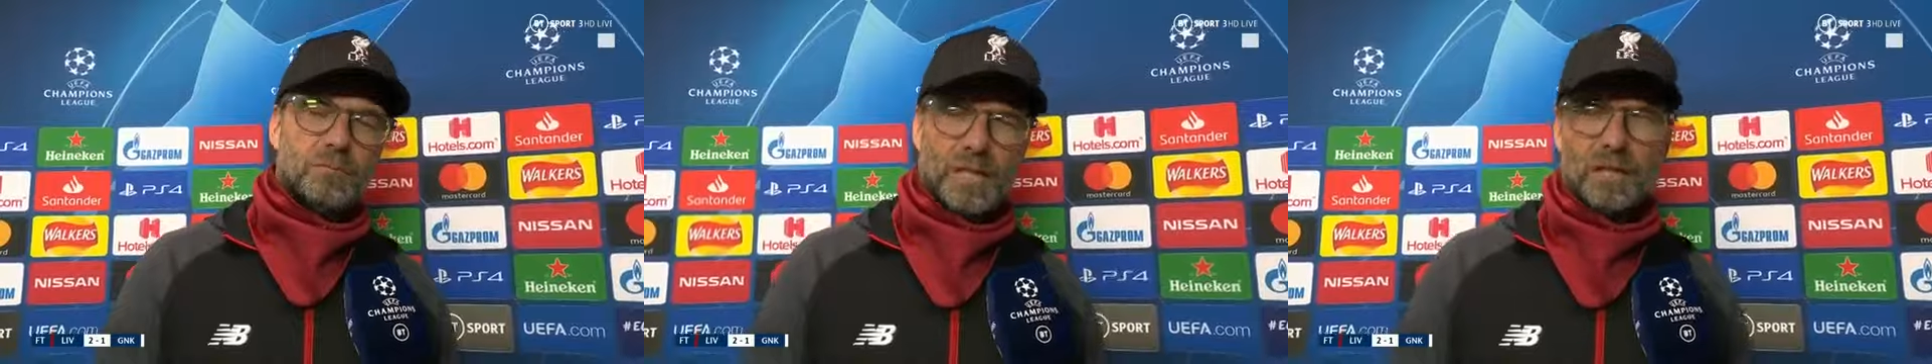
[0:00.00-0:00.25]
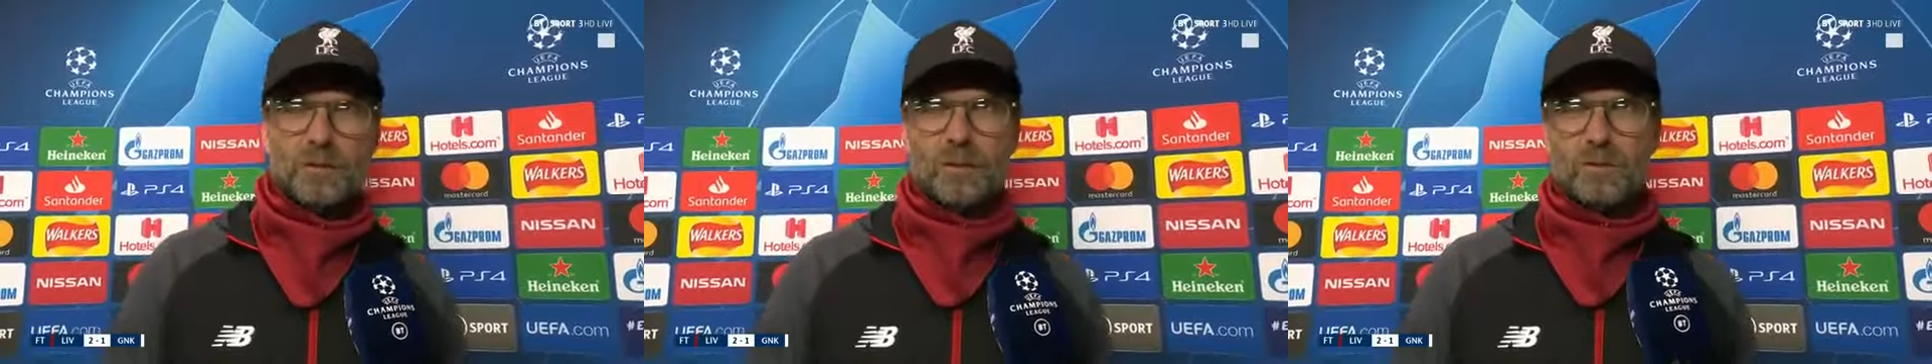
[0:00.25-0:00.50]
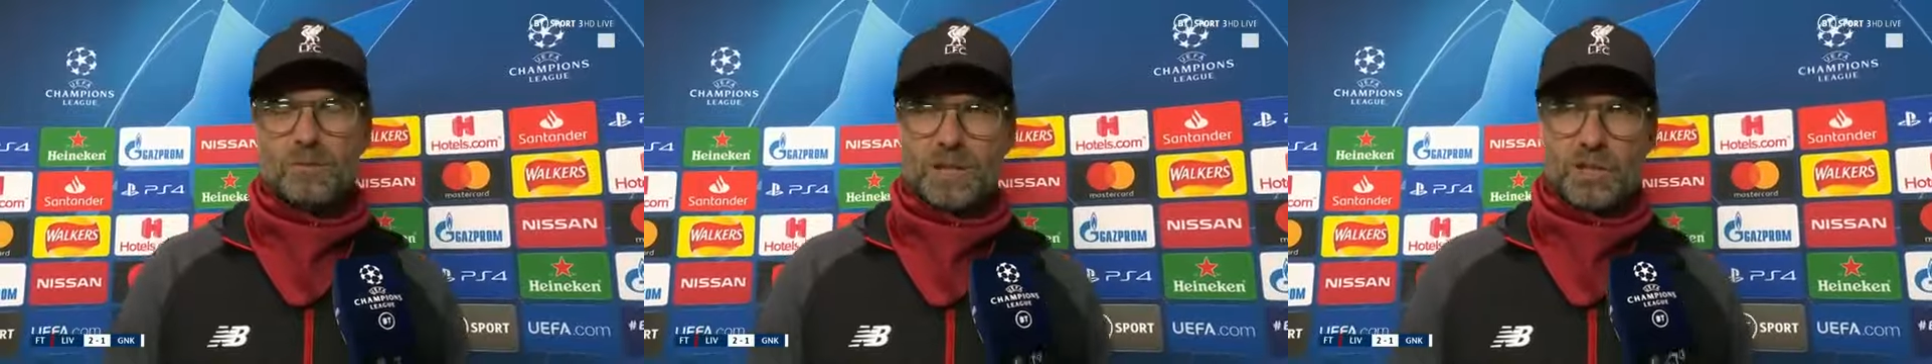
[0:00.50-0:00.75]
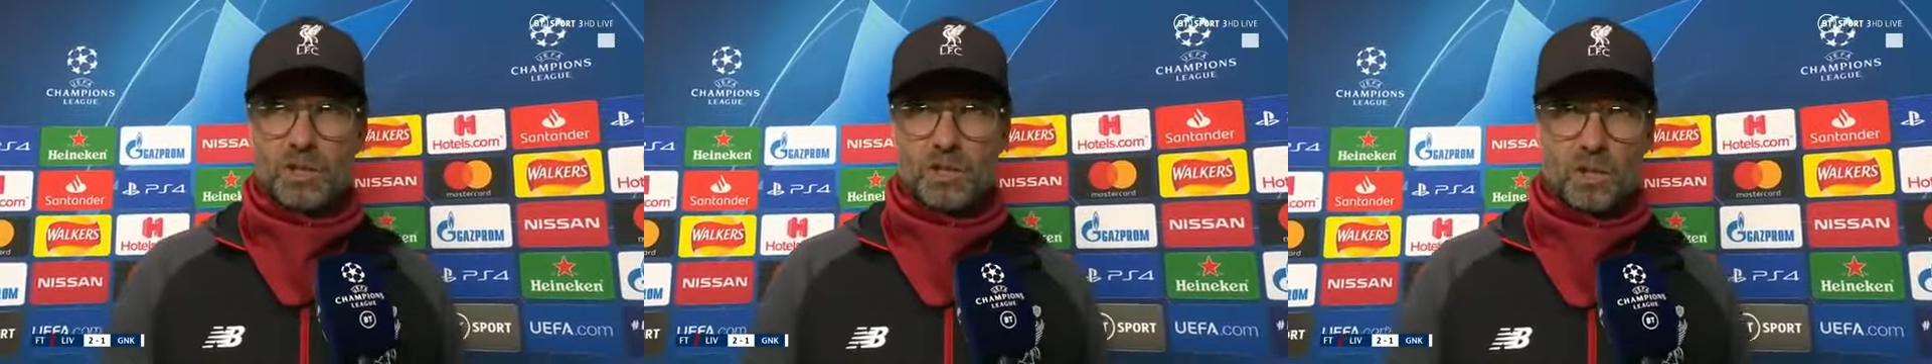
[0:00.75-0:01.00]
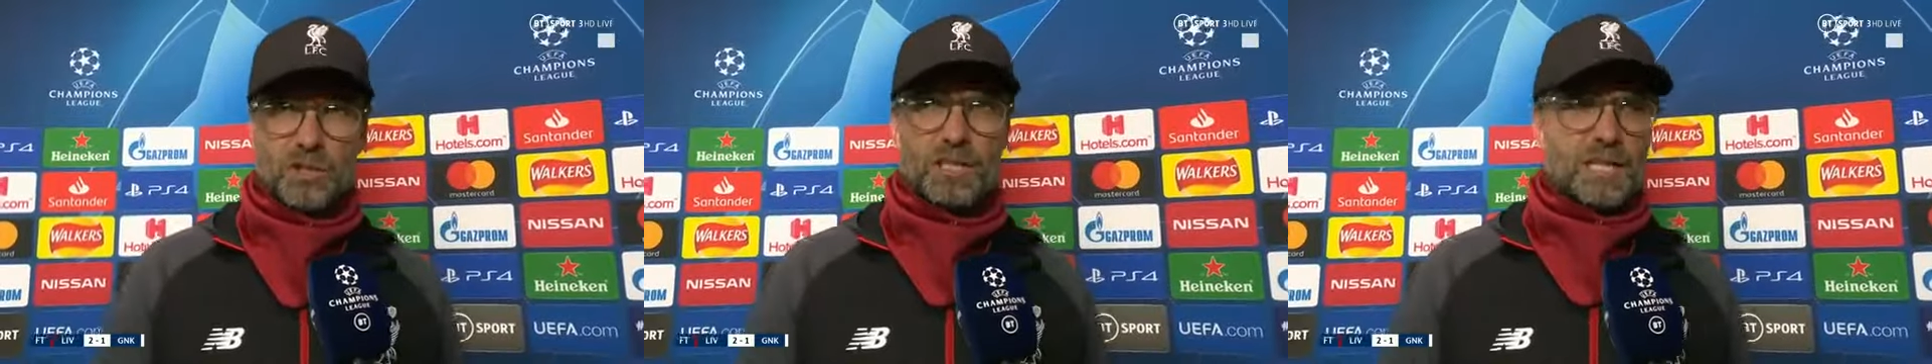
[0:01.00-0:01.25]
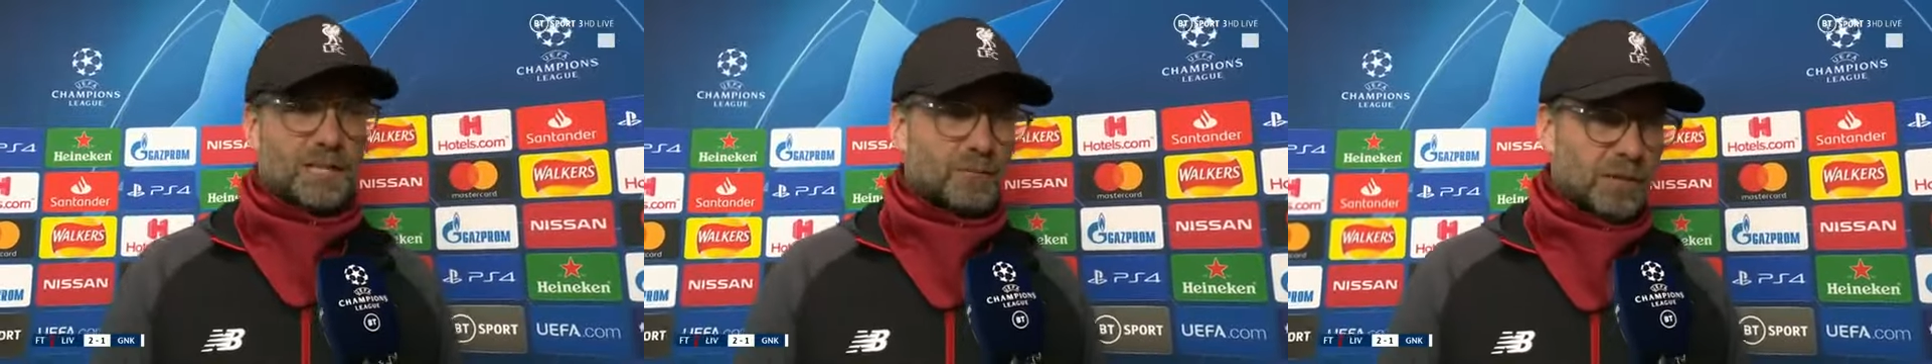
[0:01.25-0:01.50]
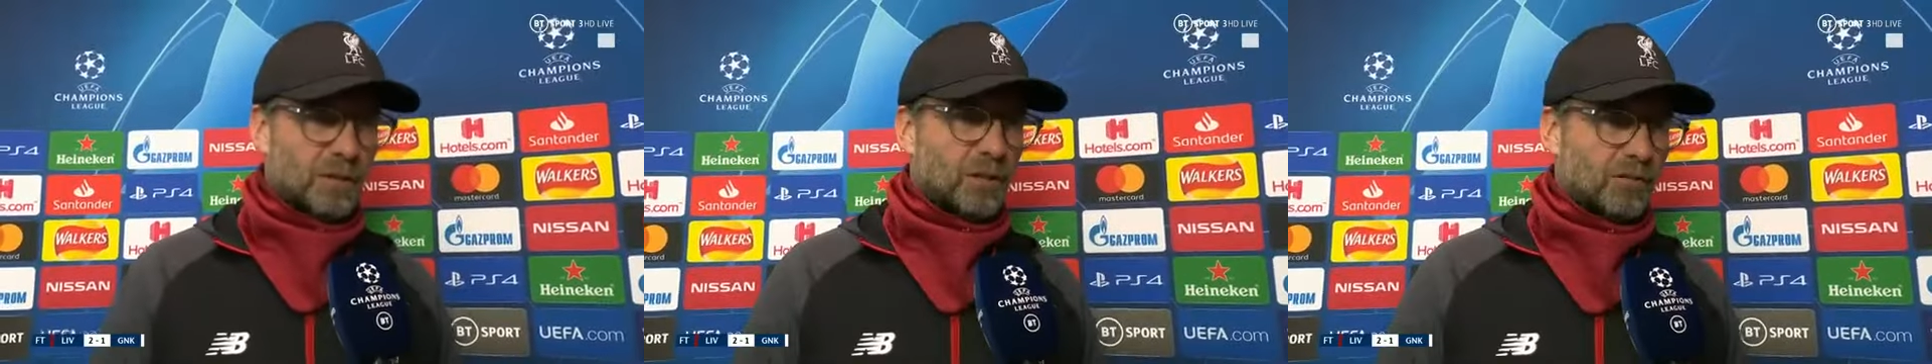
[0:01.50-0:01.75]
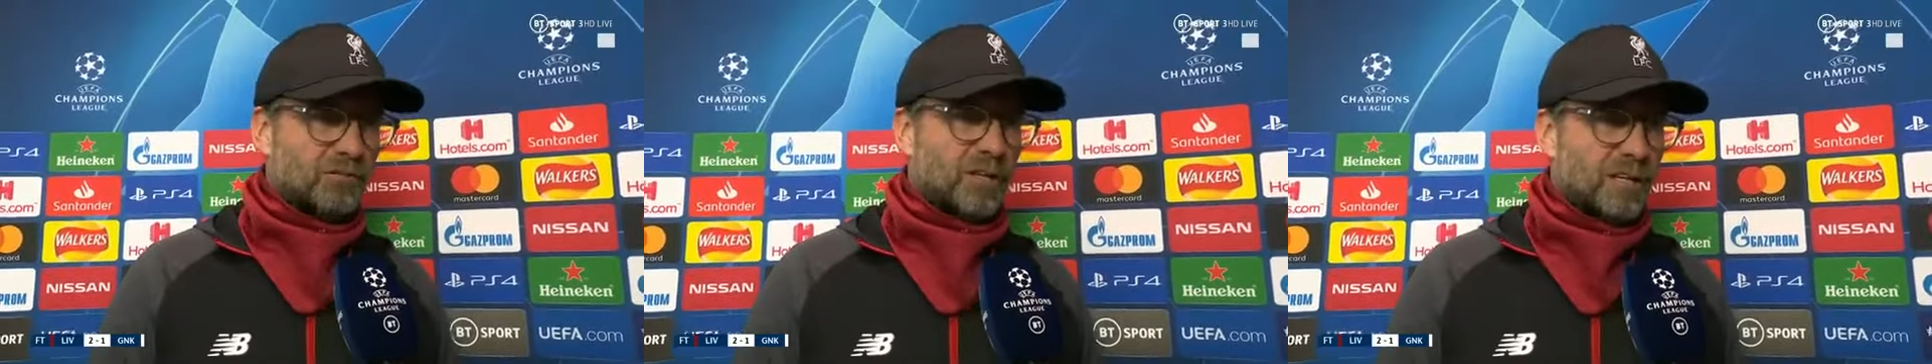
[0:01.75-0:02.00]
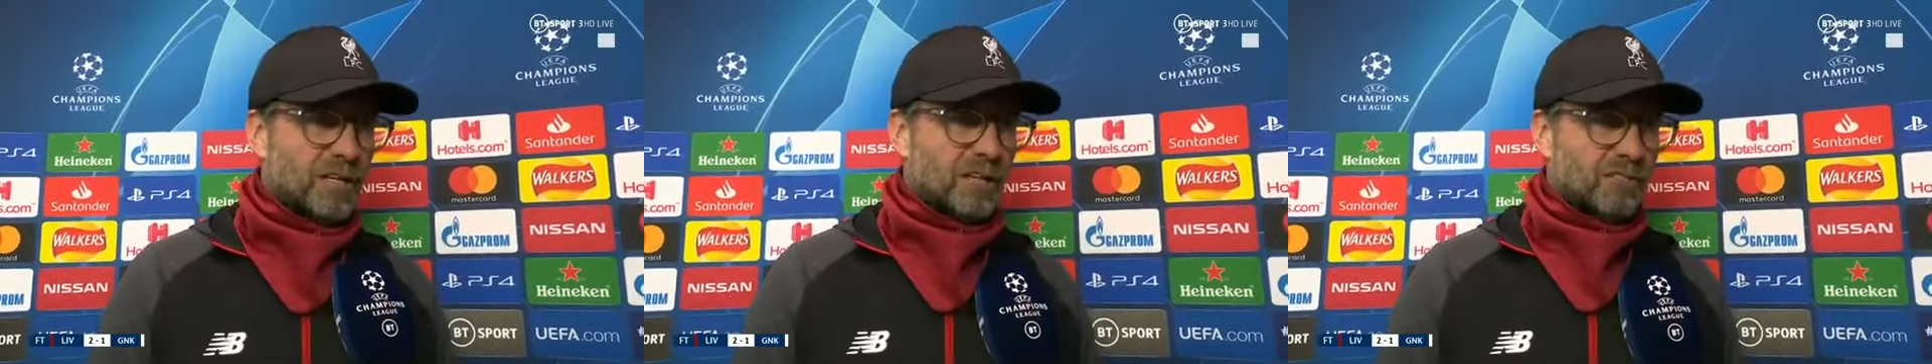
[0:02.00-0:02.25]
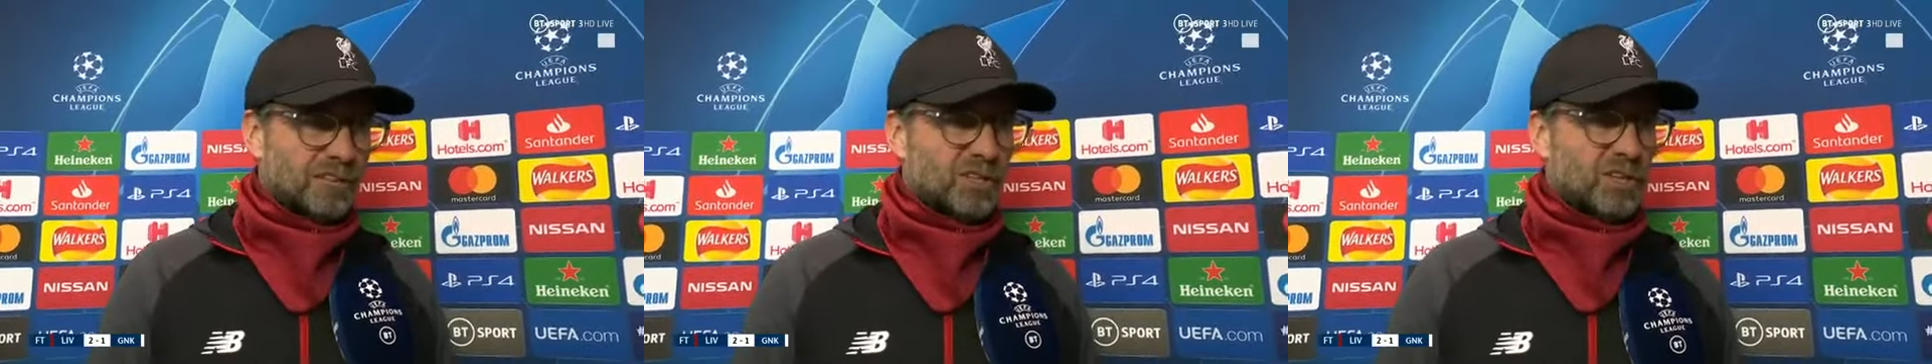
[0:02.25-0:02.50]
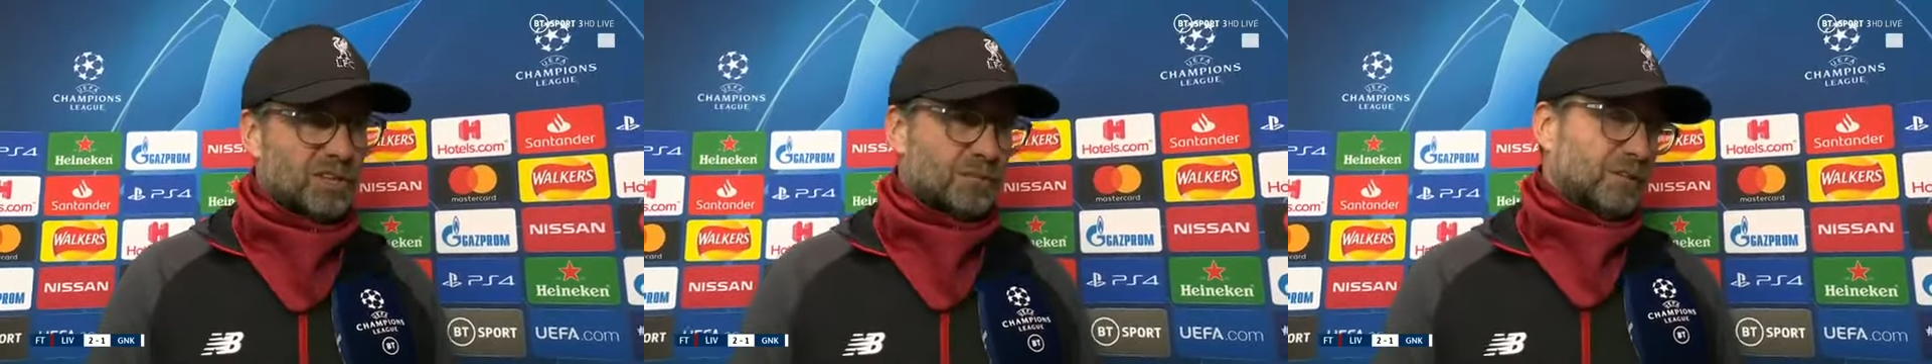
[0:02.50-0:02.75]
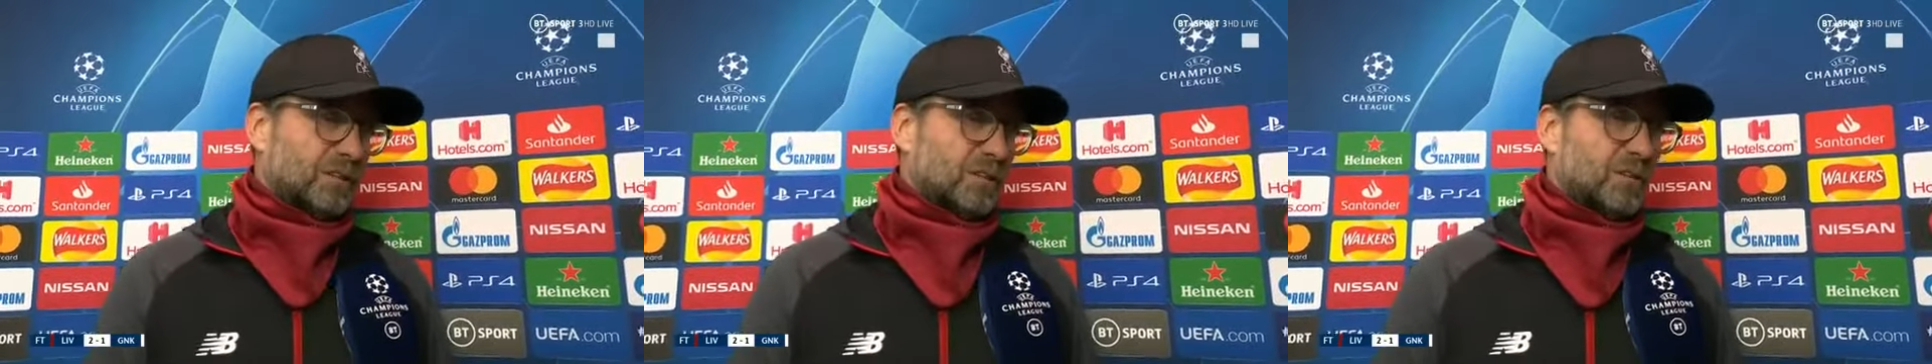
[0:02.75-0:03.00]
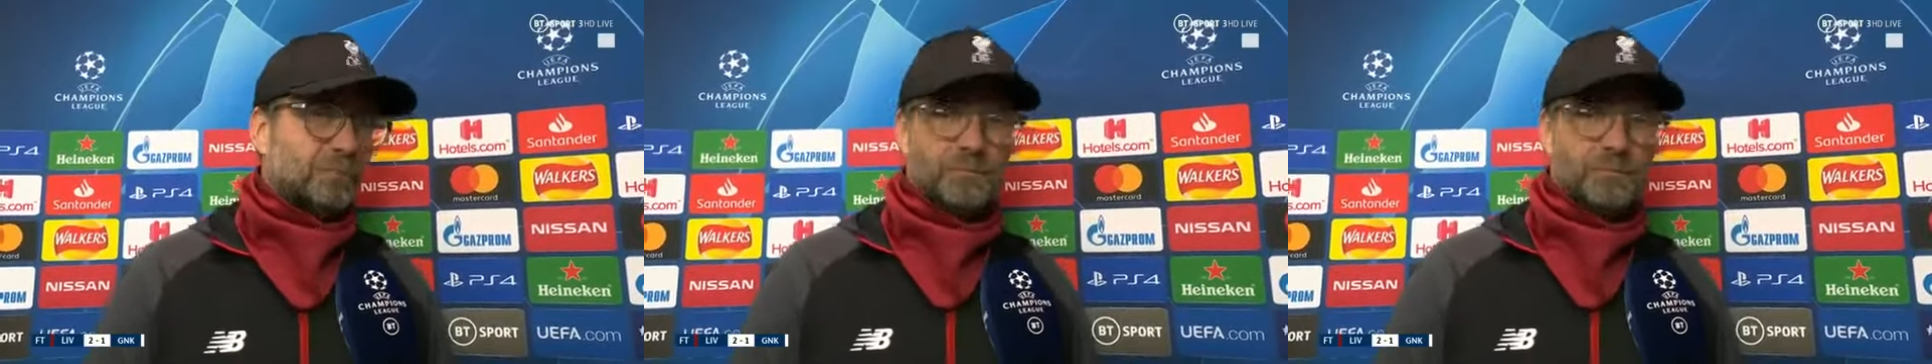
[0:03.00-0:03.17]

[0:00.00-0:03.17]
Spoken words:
Not too many shots on target, but a lot of finishes, which